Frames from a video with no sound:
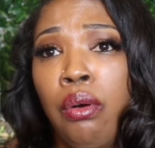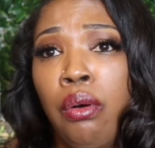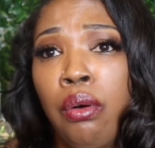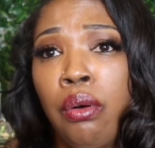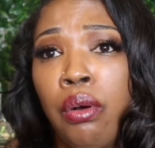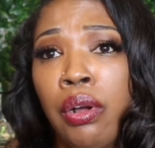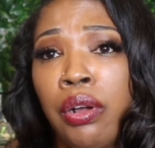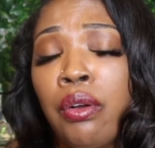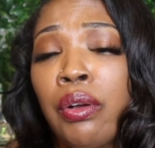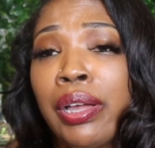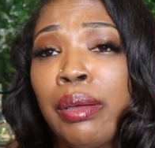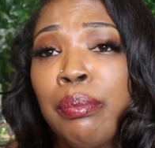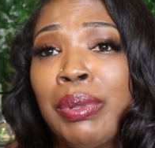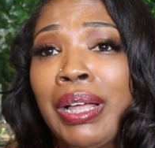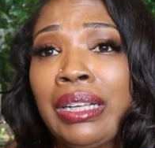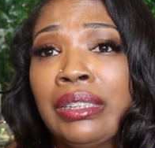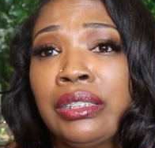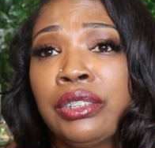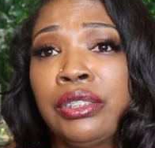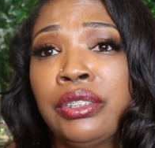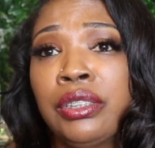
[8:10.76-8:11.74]
or go get
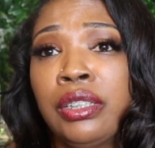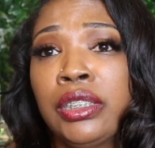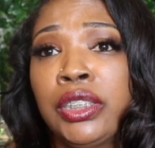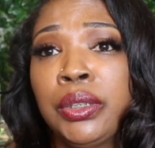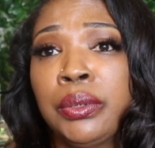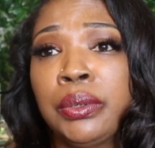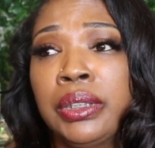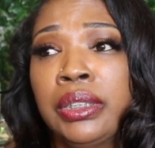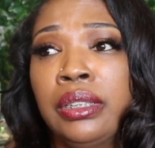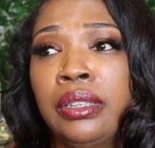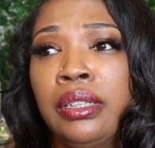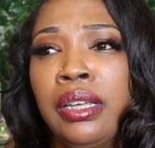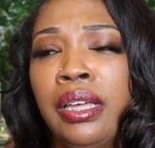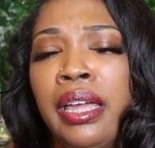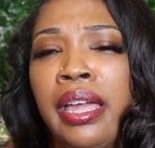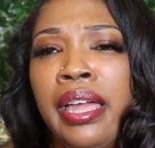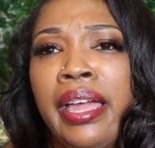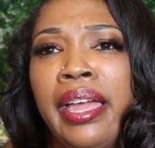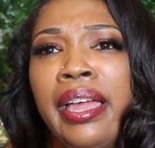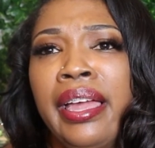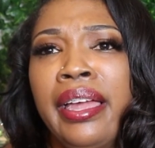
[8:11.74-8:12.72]
plastic surgery.
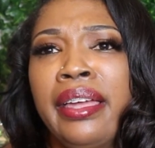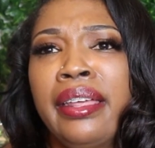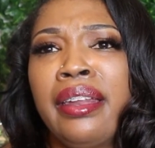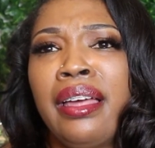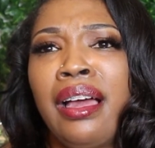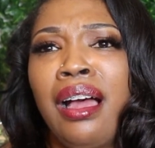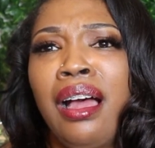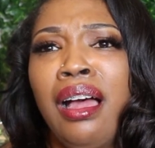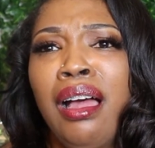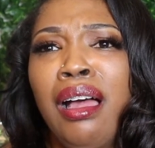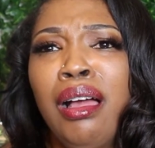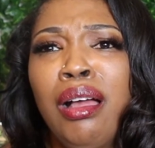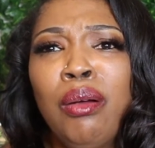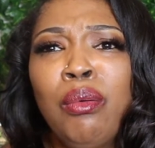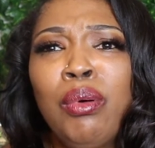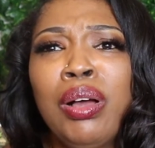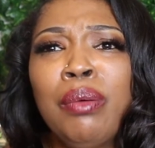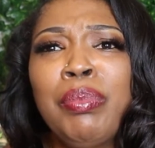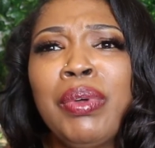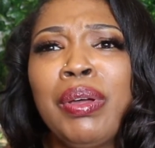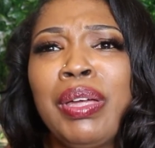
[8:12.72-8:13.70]
And I
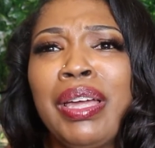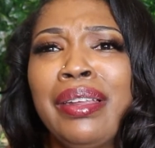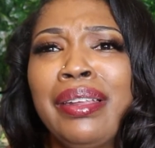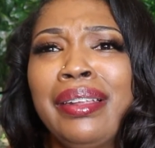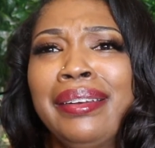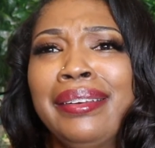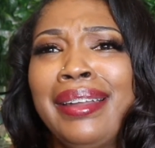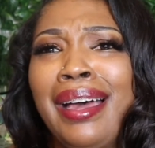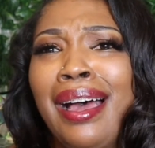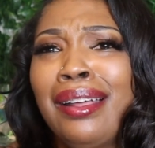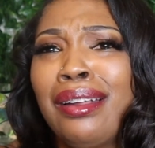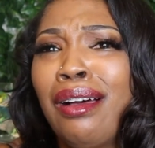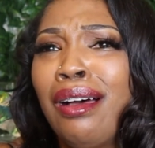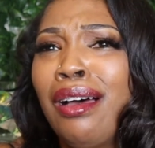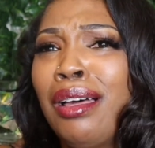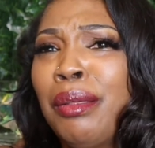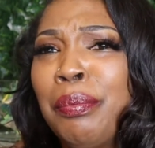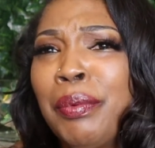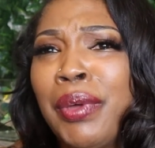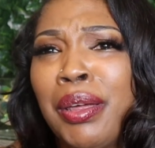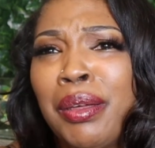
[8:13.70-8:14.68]
want, not
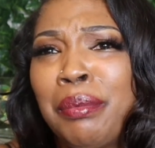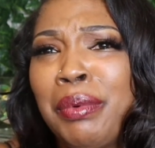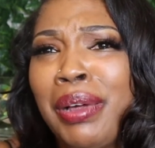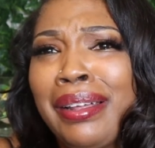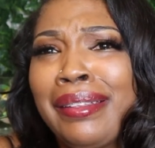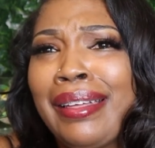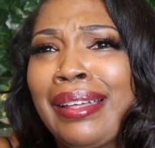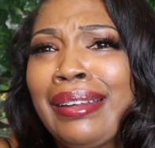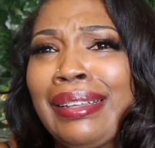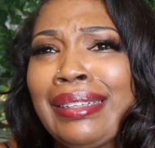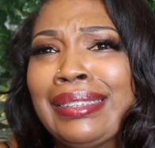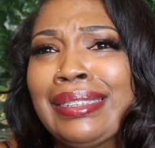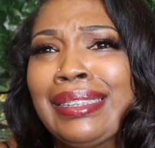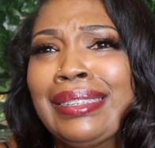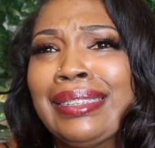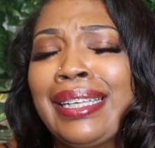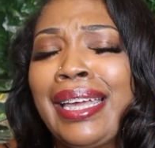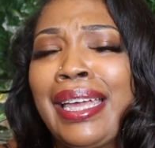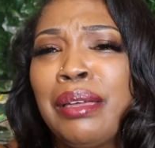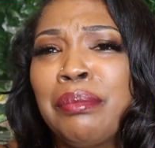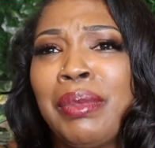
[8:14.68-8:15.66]
all everybody that looks the
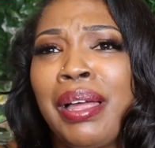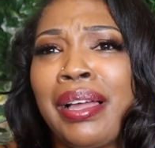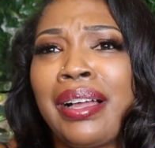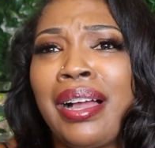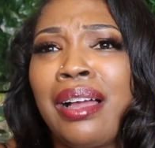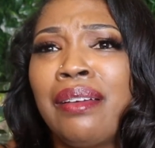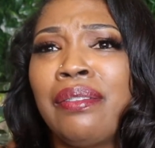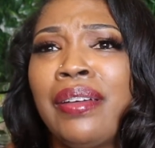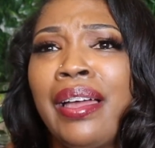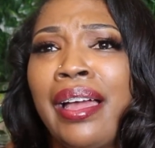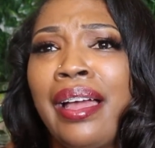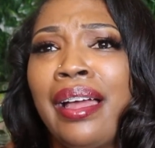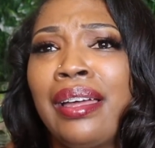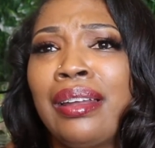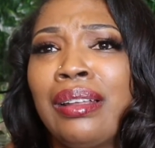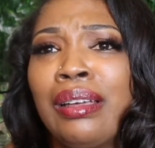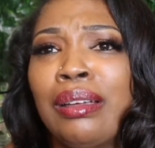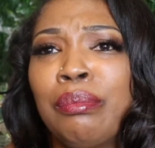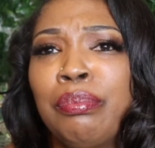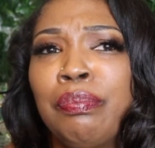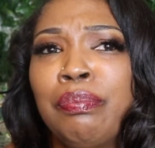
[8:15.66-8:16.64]
same. Like, I've
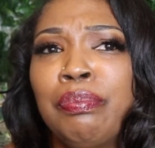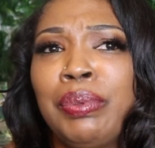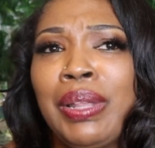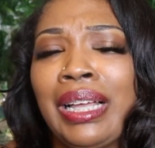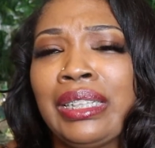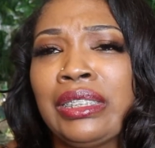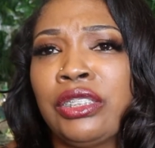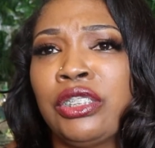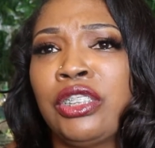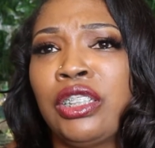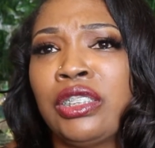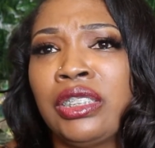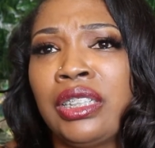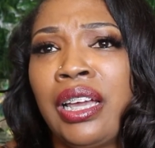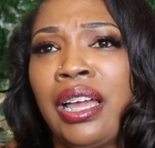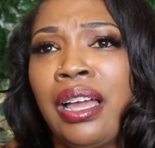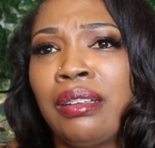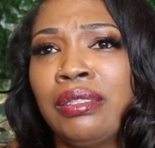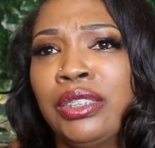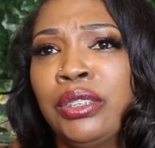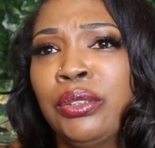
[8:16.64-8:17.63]
had plastic surgery. I
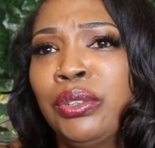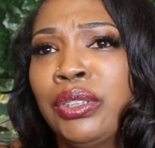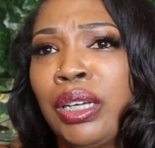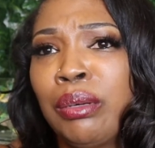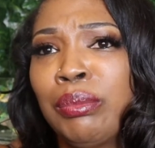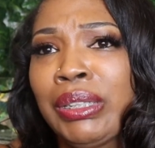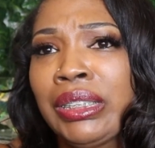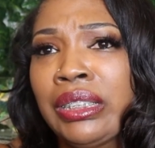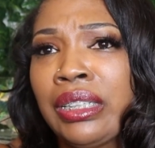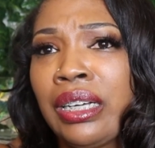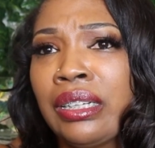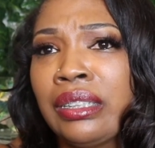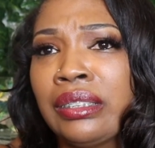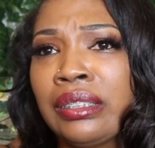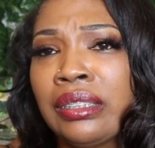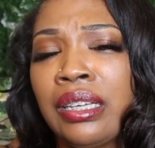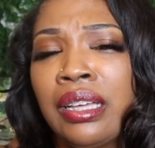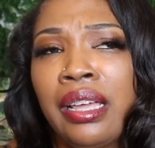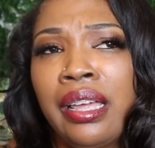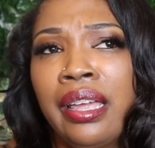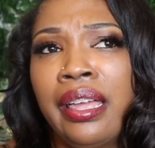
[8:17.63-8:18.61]
had 2 tummy tucks,
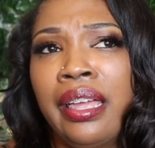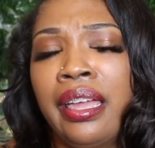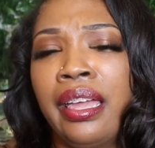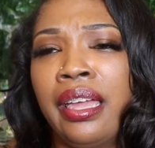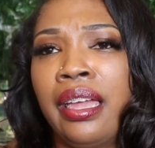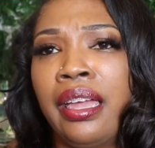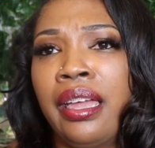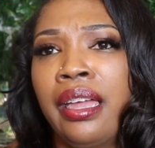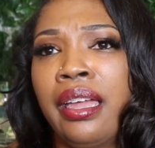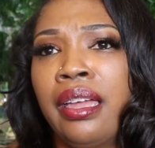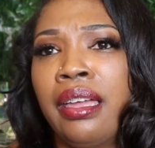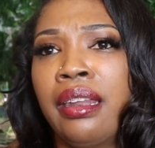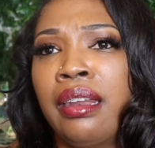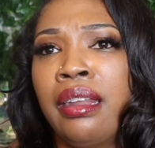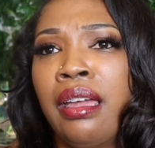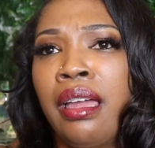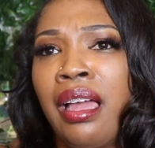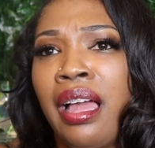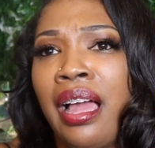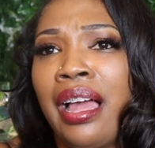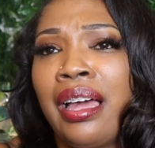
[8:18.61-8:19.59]
and
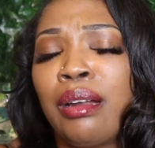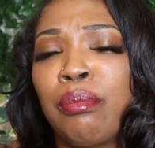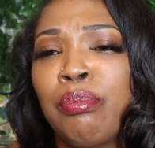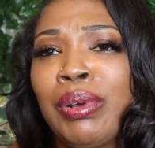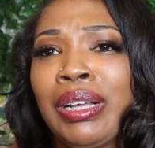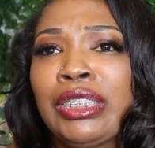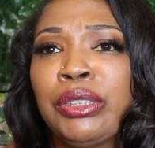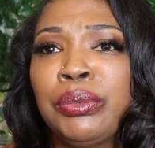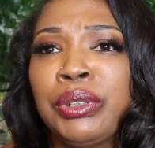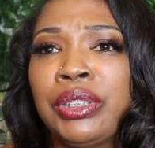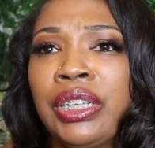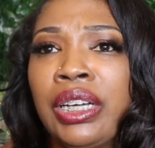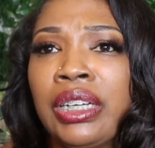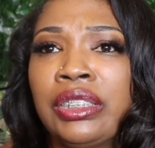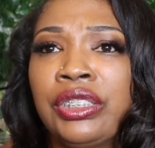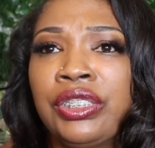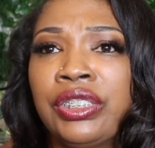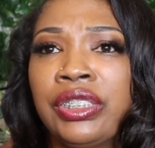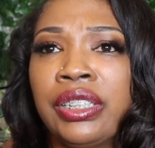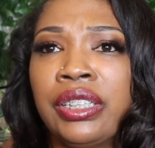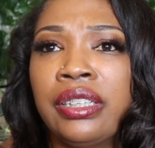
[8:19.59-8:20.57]
I had a breast
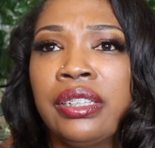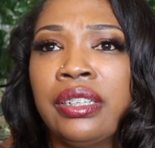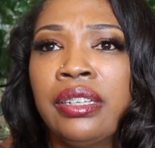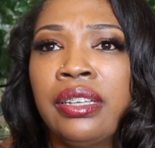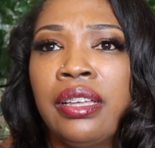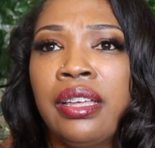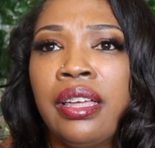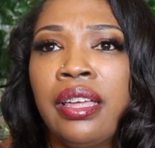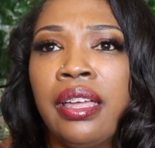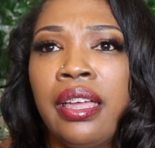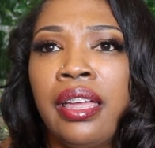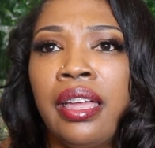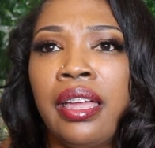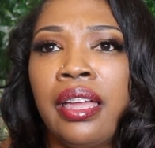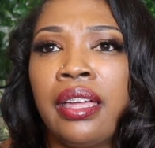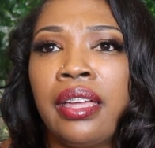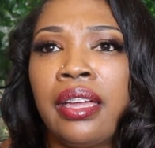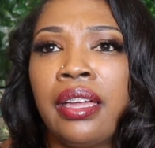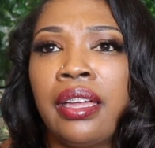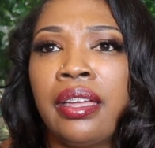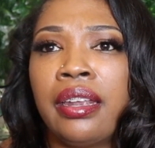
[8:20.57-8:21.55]
reduction,
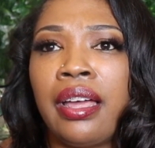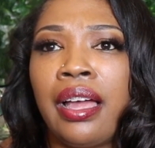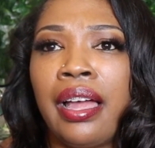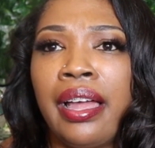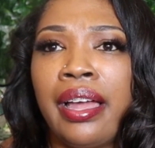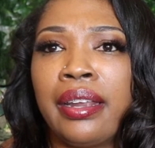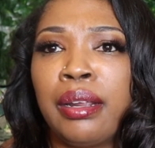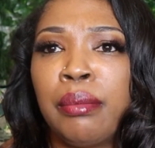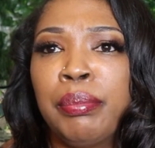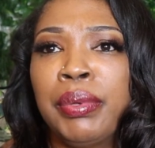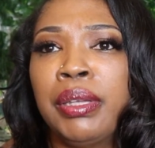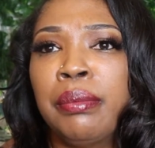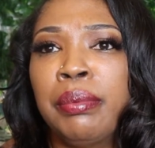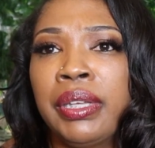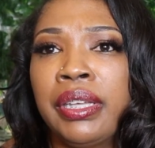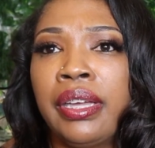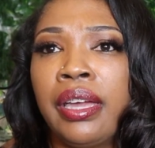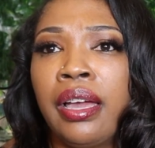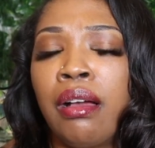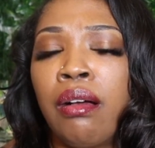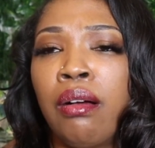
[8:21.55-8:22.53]
and I had a
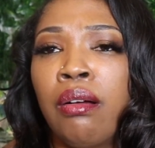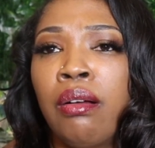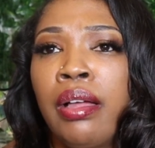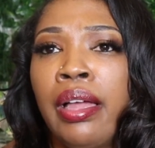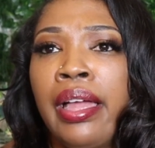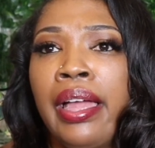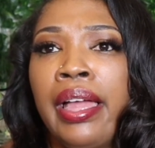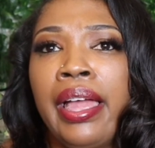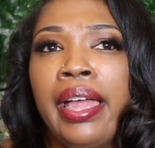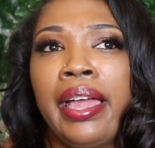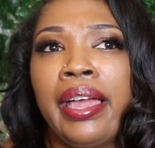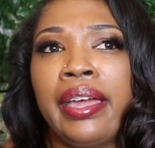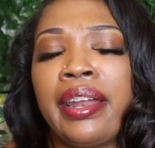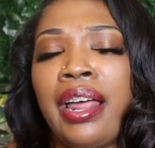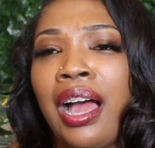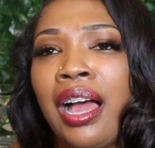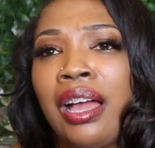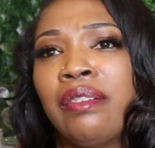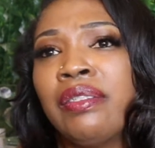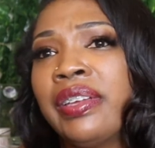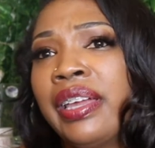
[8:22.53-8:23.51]
BBL, and
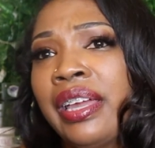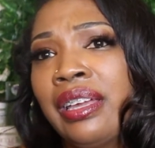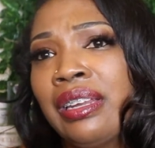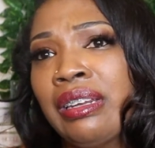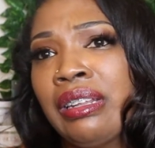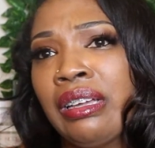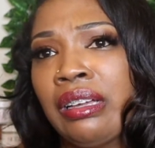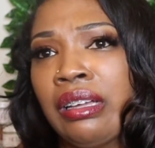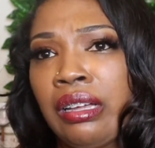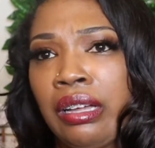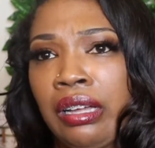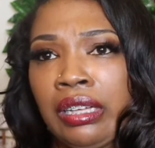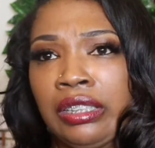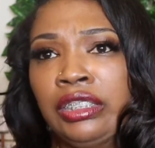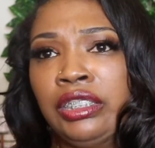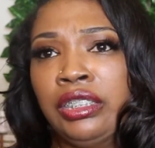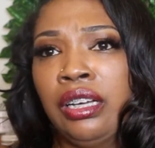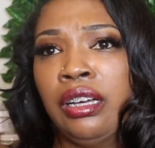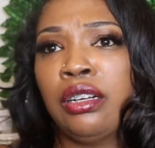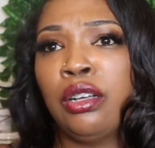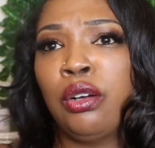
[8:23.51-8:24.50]
I've gained a
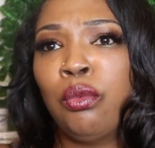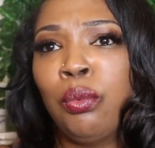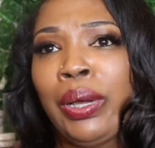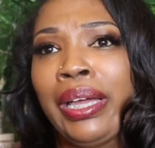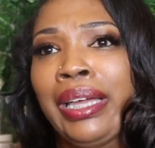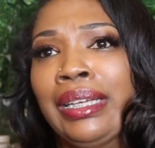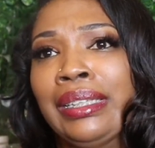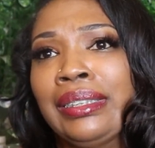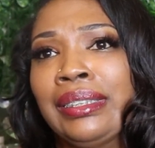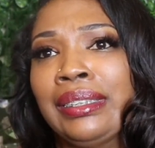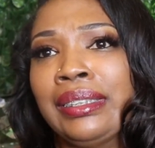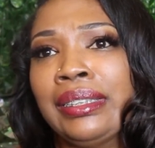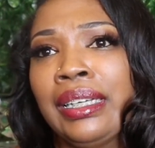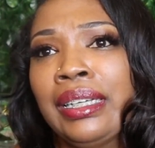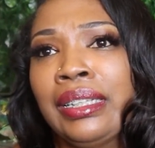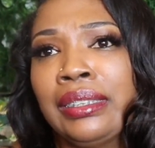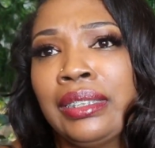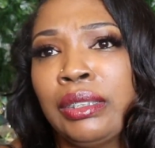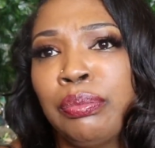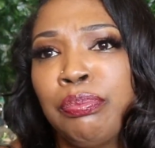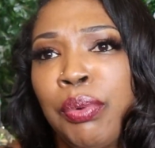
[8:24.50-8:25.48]
ton of weight
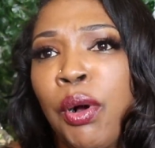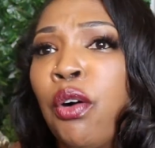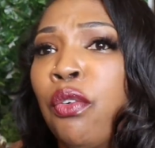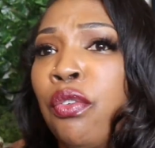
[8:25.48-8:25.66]
since